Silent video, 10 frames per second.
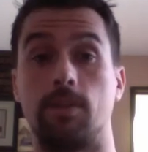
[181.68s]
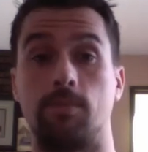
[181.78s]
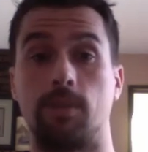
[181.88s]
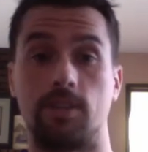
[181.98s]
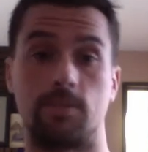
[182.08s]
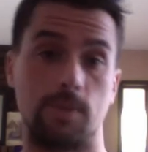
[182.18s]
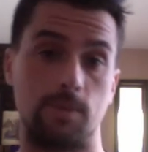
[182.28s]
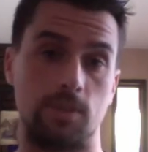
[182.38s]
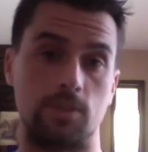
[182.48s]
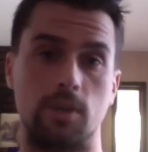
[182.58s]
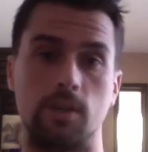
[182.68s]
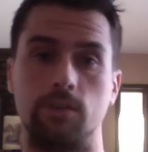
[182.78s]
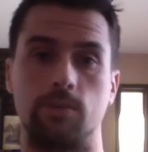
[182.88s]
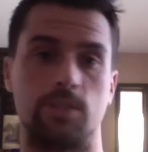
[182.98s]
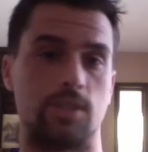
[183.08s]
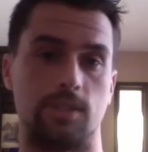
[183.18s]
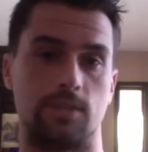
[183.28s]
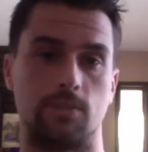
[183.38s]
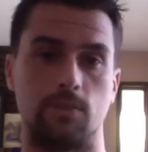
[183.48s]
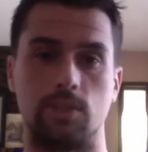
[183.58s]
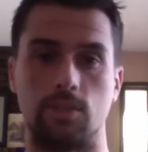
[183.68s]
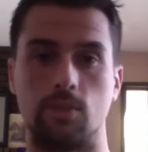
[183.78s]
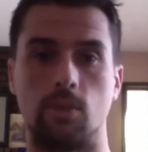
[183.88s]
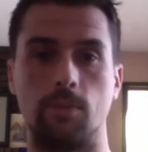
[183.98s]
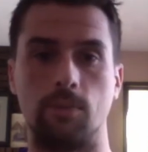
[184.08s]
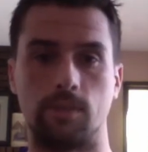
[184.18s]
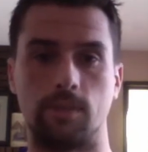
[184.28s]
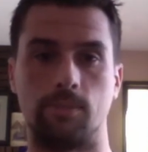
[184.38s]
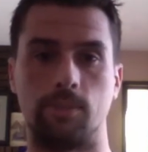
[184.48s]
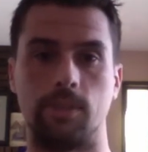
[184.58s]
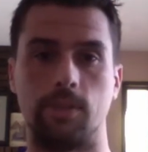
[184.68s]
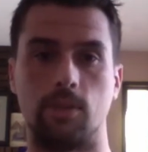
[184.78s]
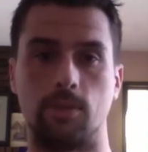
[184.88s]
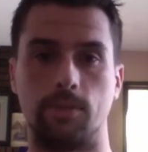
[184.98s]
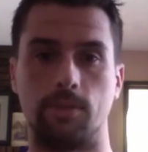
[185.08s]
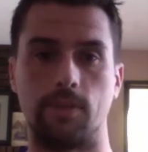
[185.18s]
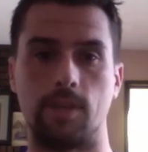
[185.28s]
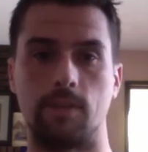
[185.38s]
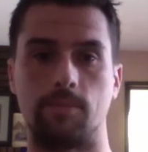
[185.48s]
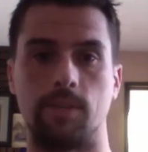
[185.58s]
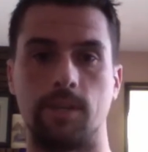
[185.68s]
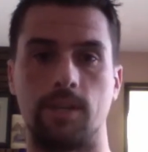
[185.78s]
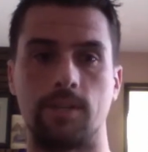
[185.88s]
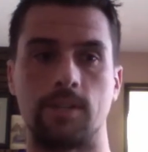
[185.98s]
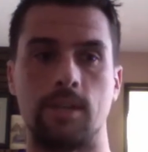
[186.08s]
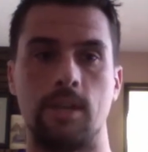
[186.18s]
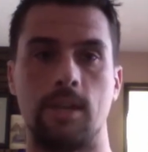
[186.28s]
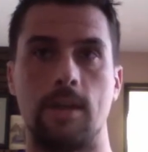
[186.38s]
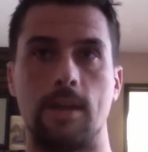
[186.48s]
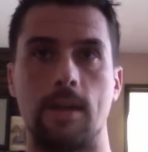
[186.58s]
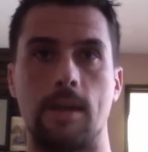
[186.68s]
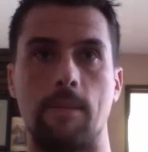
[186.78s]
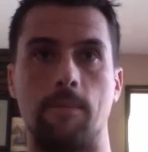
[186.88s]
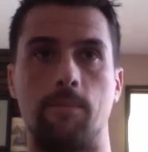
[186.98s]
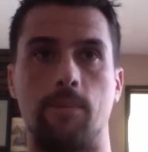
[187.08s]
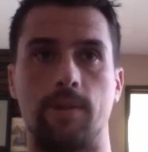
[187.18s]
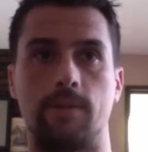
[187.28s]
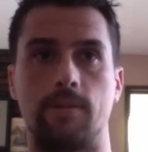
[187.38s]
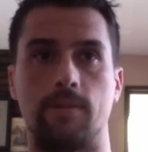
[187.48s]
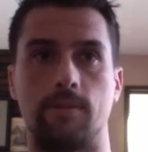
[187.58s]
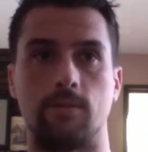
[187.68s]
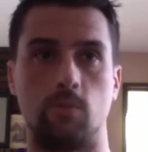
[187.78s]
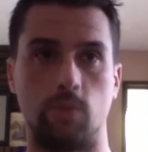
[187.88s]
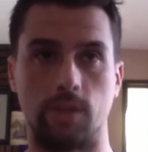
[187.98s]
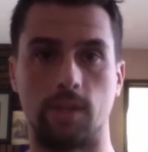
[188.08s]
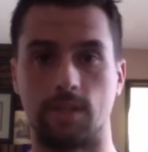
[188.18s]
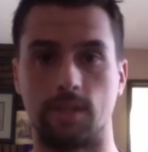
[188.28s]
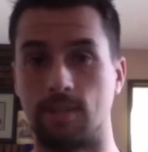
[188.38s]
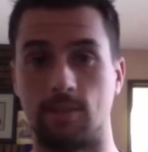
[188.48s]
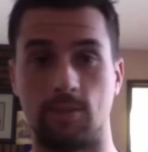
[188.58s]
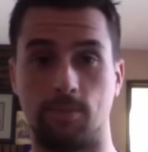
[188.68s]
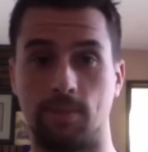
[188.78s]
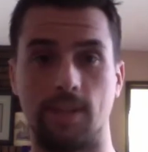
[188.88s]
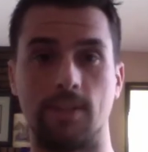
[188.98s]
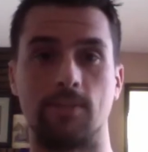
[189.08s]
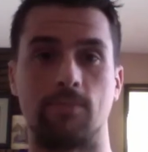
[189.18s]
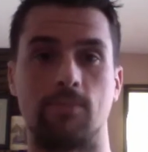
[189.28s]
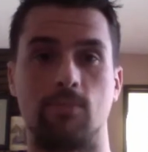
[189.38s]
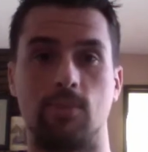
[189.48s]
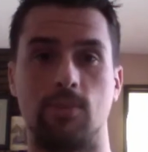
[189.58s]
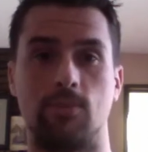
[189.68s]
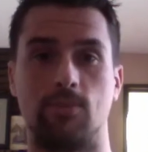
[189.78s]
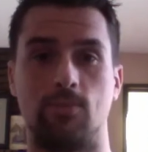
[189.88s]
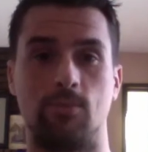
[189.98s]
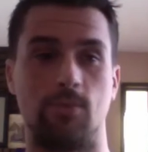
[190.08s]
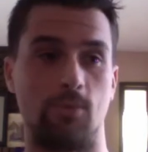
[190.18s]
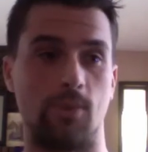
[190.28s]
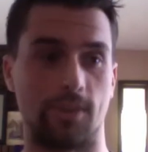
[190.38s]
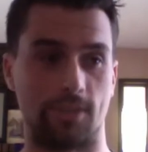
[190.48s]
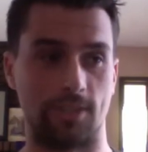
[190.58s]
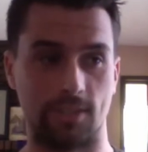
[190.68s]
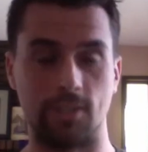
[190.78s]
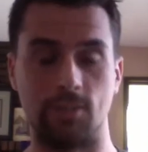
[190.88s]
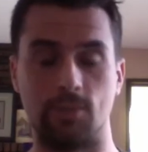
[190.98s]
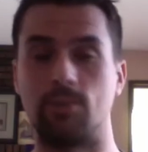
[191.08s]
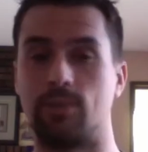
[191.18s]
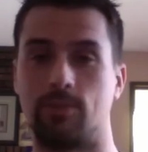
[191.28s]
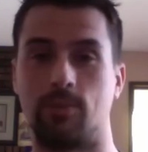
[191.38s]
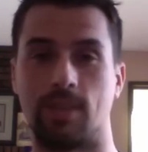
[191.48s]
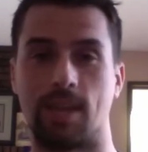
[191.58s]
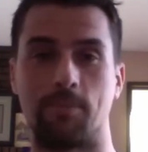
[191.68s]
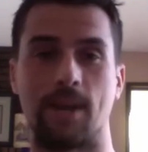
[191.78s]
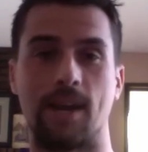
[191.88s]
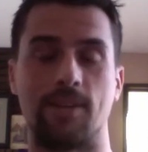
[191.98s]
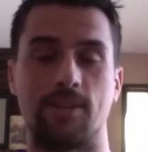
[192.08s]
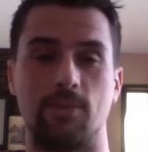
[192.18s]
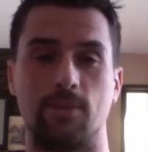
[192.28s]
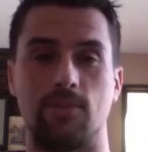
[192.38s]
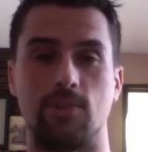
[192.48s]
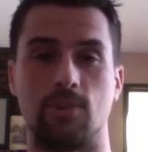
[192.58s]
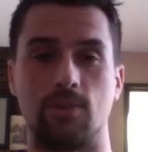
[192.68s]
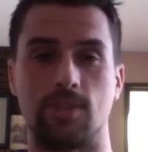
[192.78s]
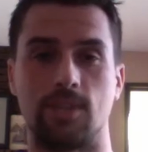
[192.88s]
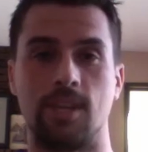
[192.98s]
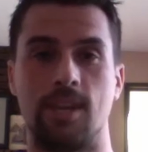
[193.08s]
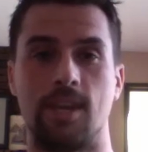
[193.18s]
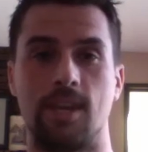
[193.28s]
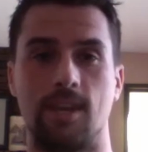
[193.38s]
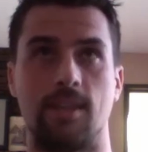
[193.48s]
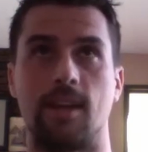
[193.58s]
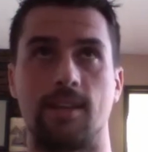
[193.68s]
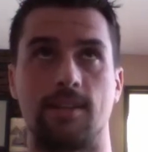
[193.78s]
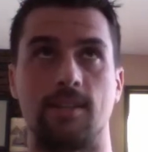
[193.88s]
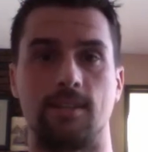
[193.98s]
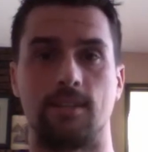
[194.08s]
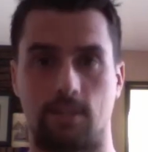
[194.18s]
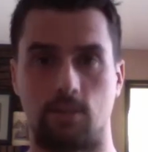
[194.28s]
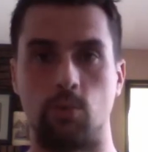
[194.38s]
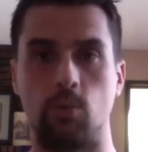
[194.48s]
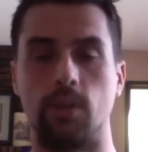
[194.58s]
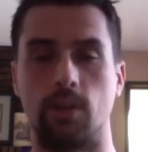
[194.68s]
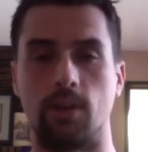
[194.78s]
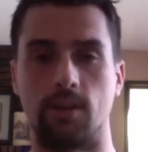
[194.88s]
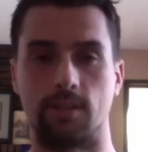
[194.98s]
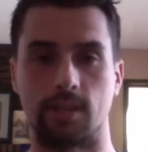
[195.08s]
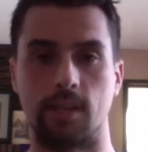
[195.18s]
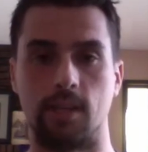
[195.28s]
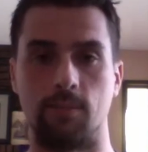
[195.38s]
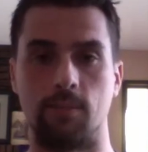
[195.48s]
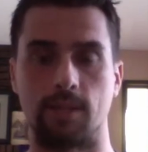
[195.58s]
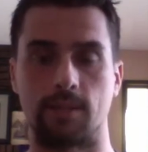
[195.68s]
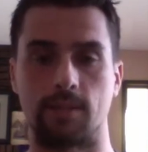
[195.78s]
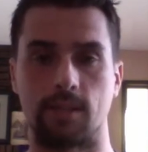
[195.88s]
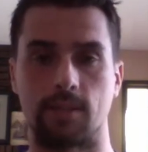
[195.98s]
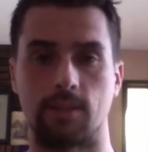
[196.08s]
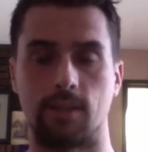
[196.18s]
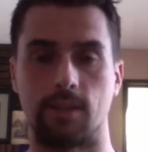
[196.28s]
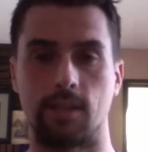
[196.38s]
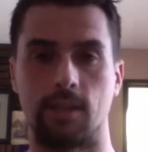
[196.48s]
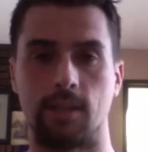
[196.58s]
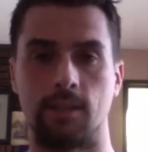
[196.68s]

players maybe struggled, which is normal, completely normal for young players. But we're going to continue to play them. We want to continue with that path that we've chosen. And that is who we are as a club. That's our identity.